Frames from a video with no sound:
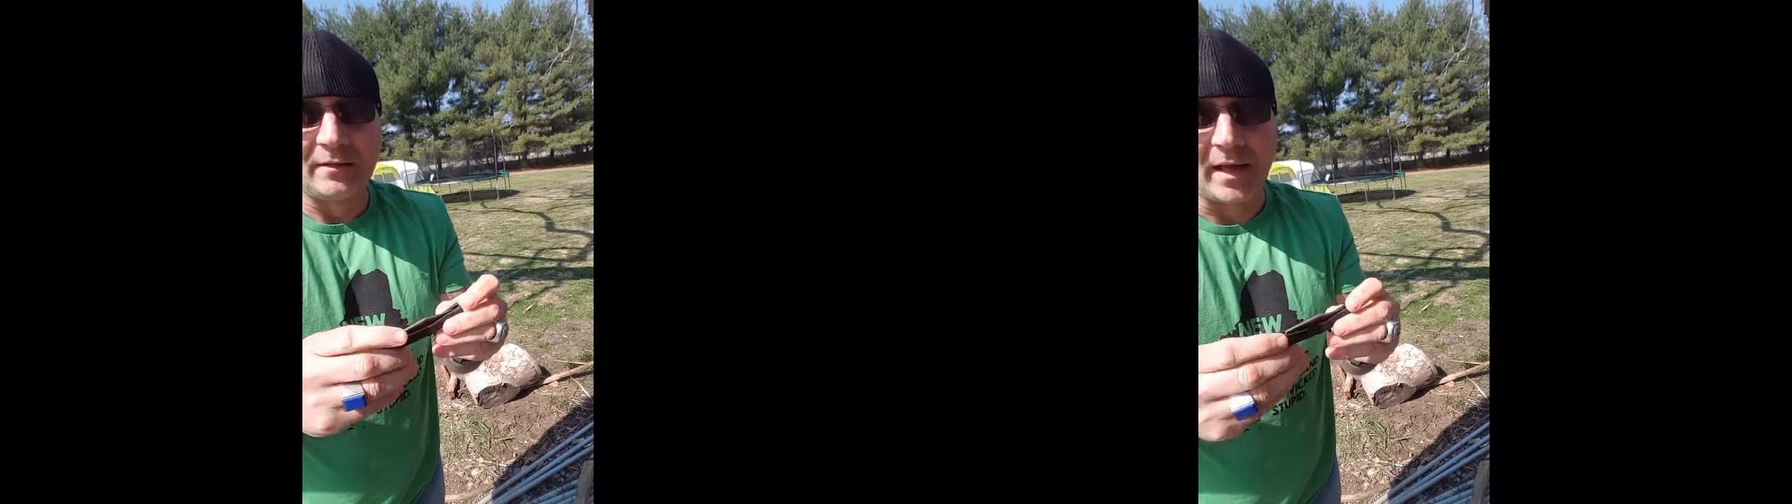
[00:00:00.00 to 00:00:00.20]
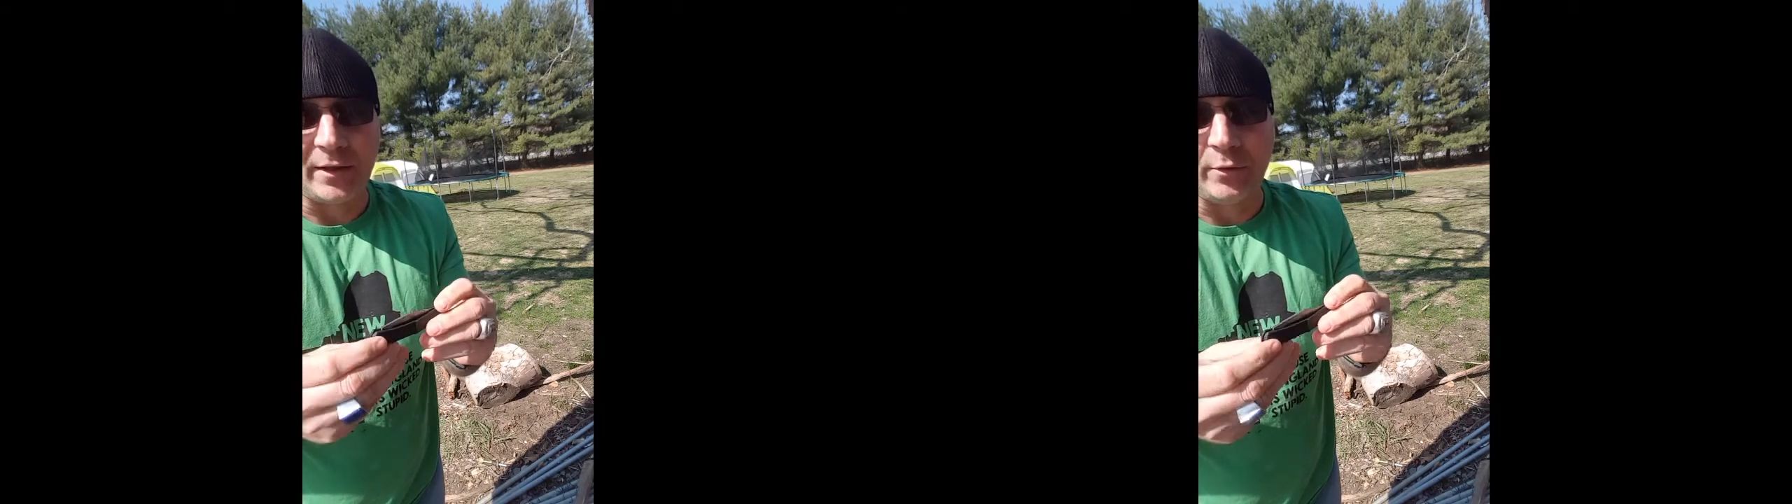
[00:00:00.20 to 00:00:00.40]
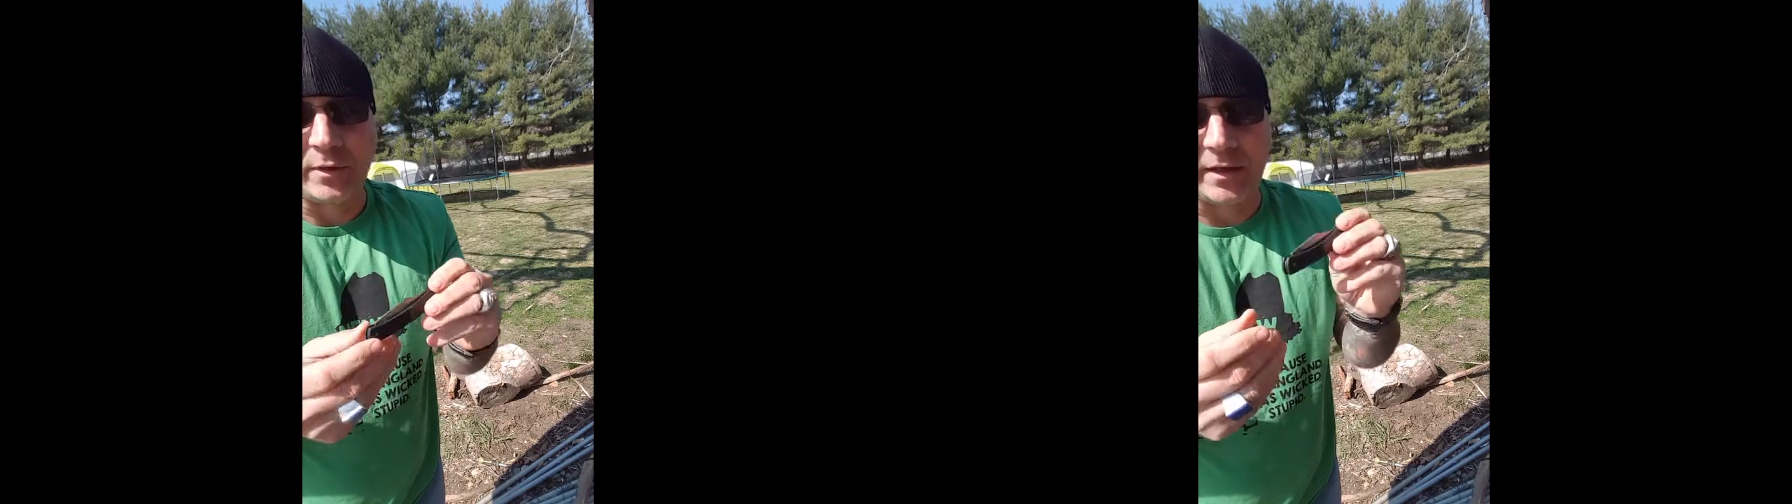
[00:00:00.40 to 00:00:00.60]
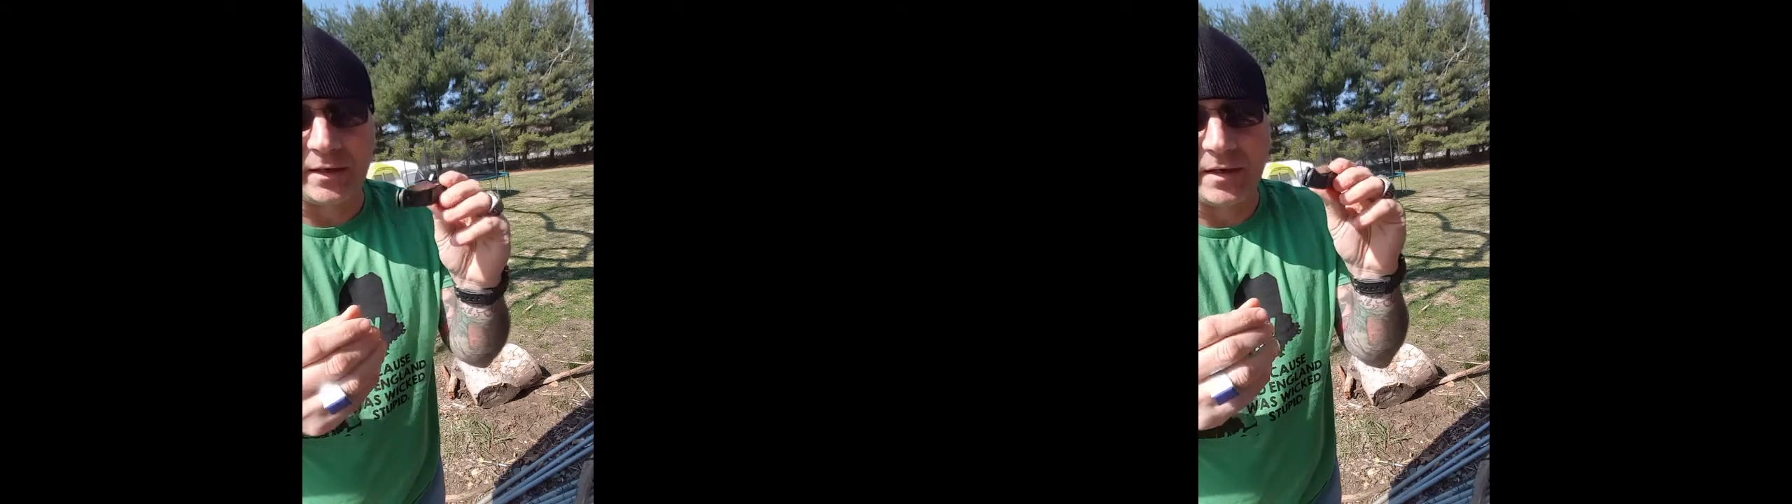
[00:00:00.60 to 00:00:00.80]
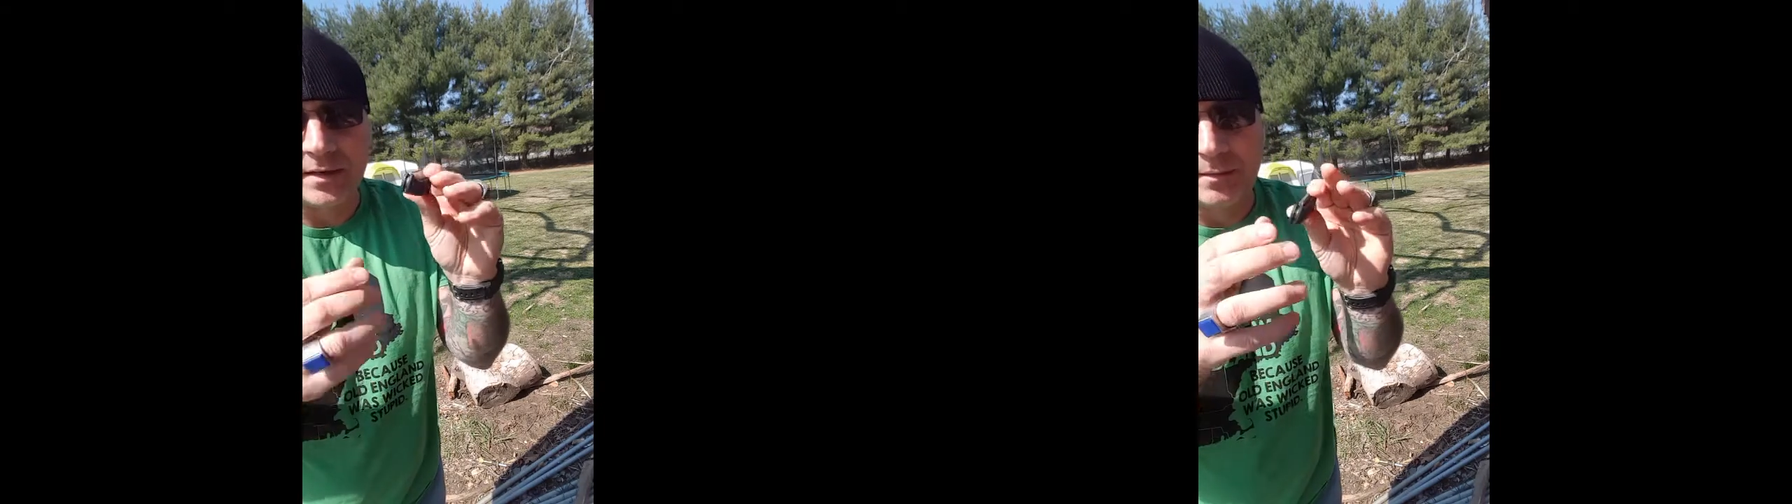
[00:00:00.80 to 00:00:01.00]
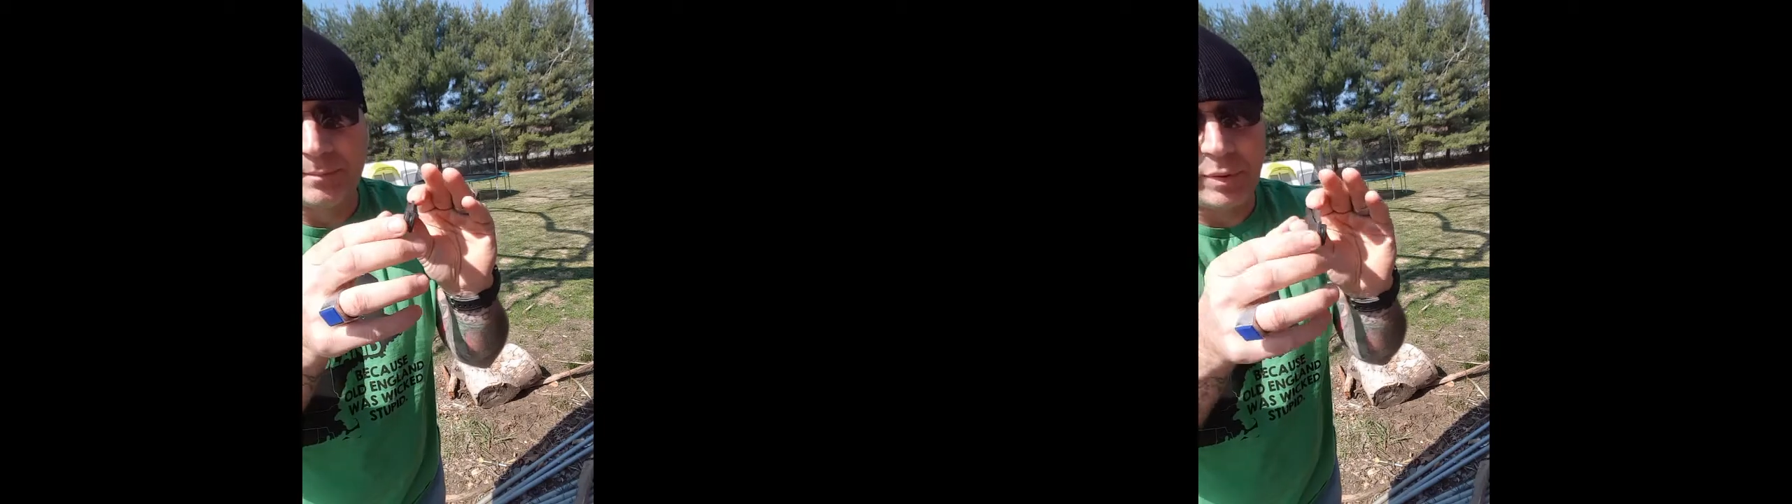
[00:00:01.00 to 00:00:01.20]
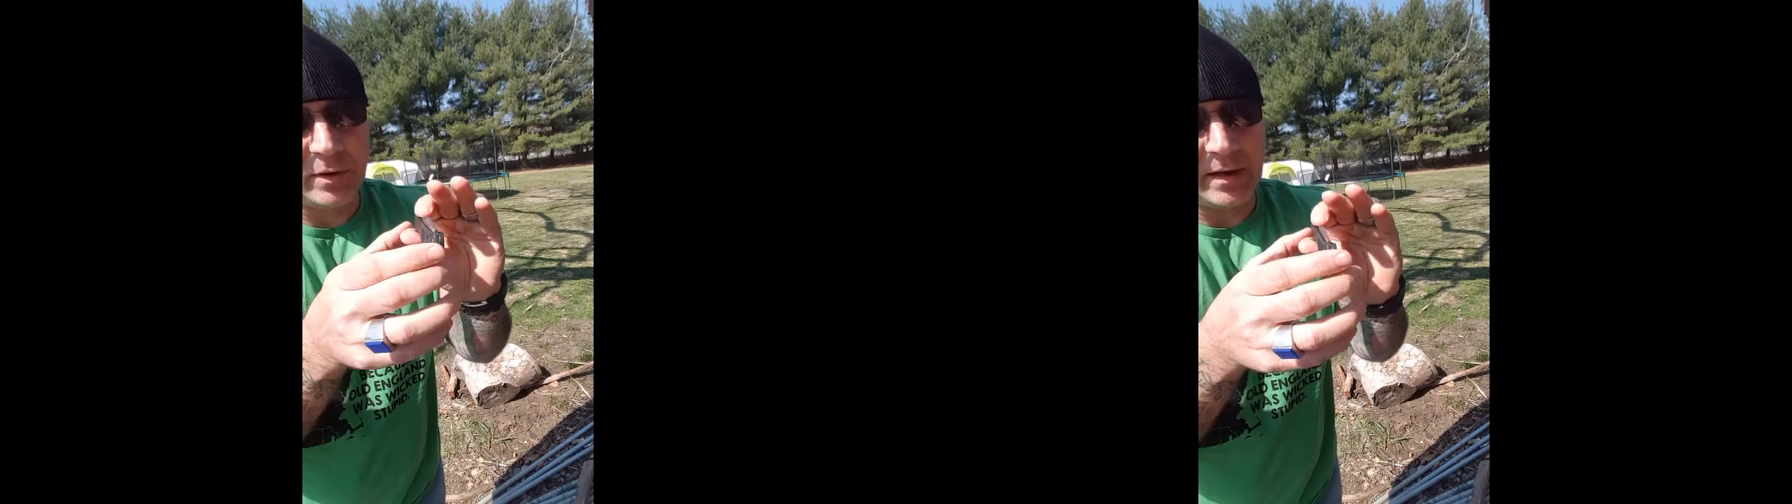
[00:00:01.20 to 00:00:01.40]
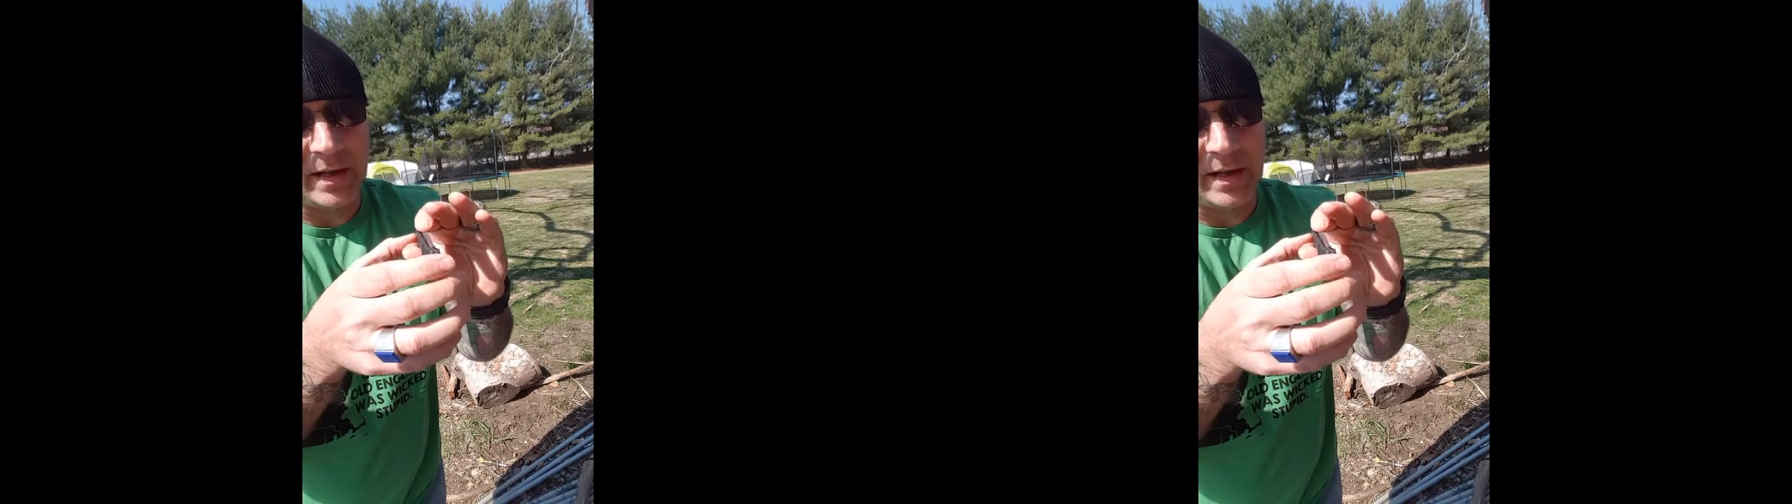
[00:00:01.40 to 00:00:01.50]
that you can put